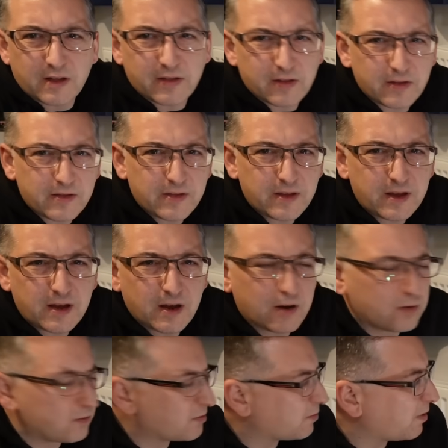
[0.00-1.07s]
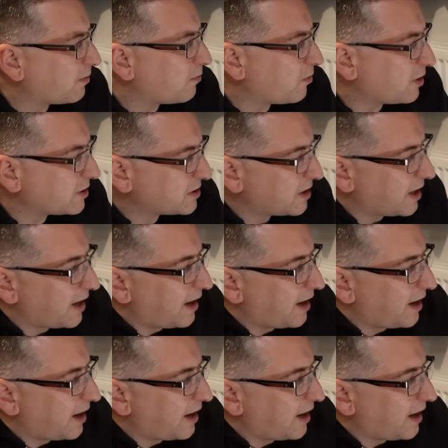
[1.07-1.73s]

than the old one was,